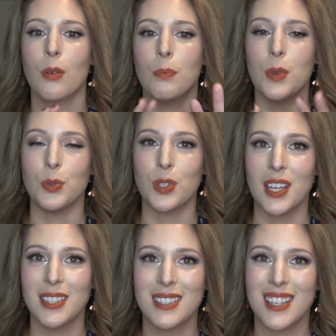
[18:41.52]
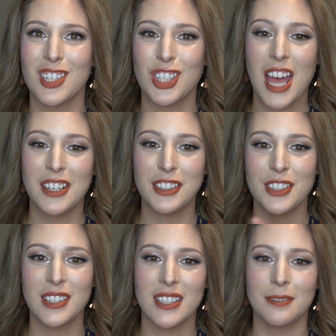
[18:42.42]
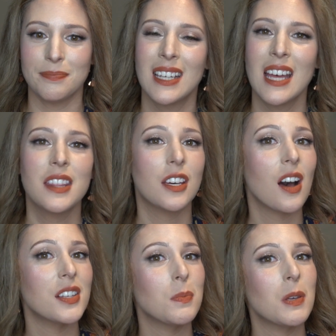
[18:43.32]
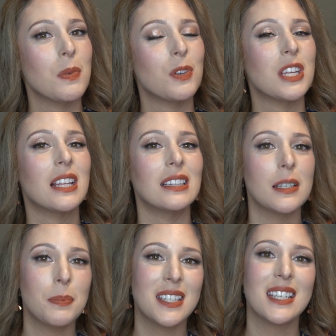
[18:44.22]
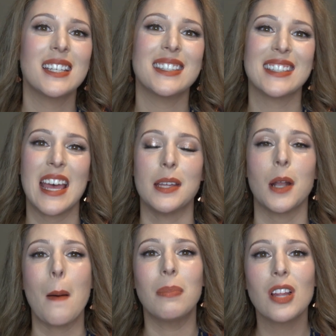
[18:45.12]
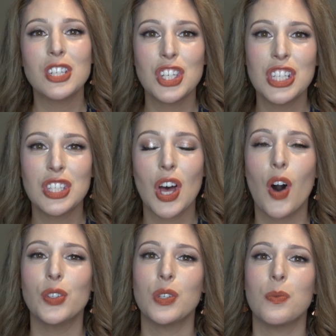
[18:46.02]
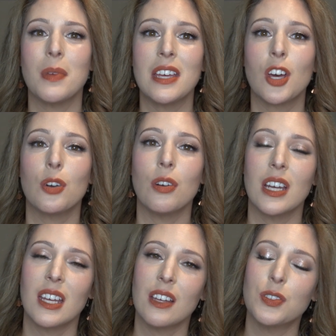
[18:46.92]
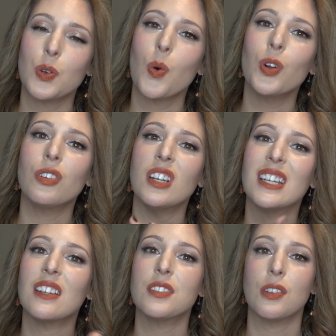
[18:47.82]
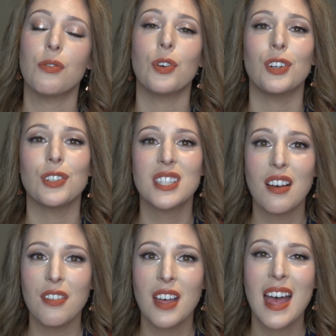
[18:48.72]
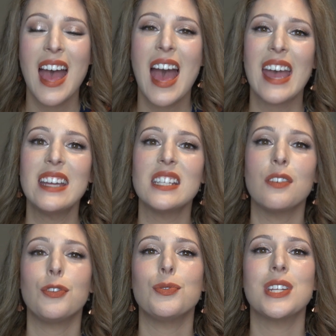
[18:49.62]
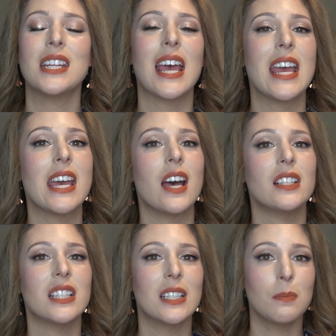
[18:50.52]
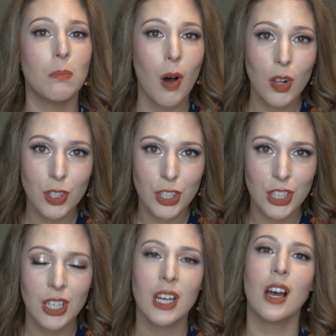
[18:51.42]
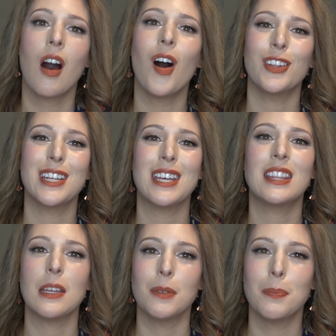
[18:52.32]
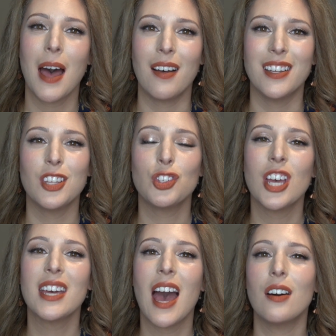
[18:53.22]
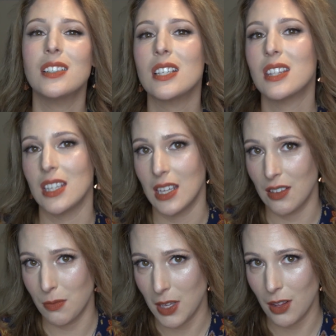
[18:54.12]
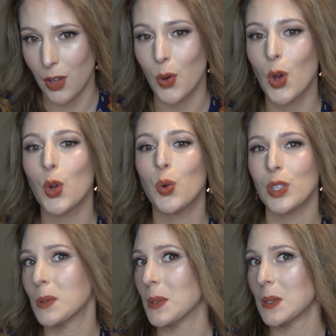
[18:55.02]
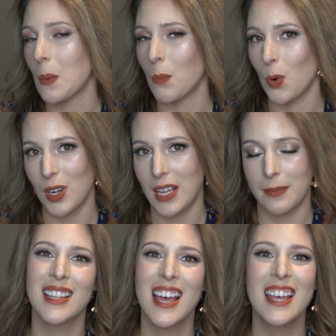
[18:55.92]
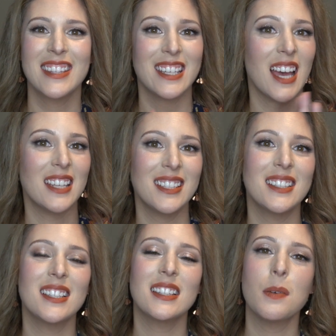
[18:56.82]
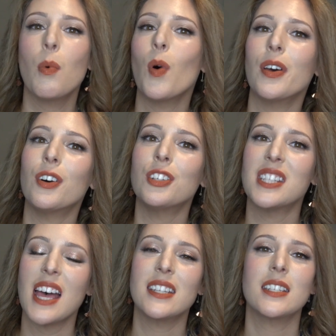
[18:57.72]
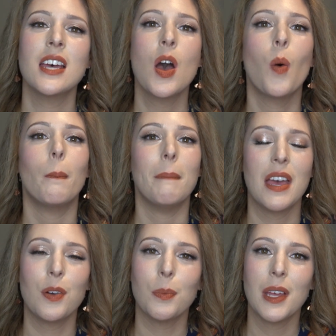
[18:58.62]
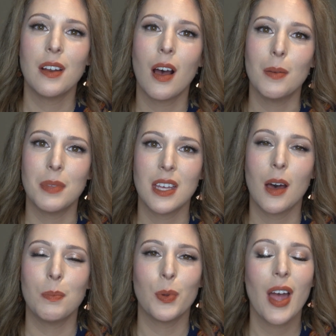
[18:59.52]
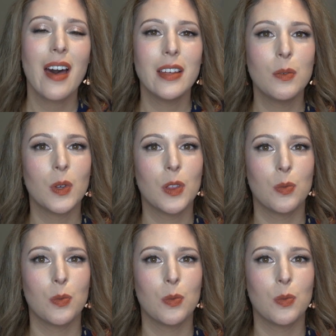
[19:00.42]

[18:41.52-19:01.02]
Moondust shadows. The Cosmic Beauty lipsticks and blushes also make great gifts, or great gifts for yourself. And if you need a smaller holiday themed palette, check out the Give Me Glow Christmas Morning. The Essence lip oil set may or may not be up your alley with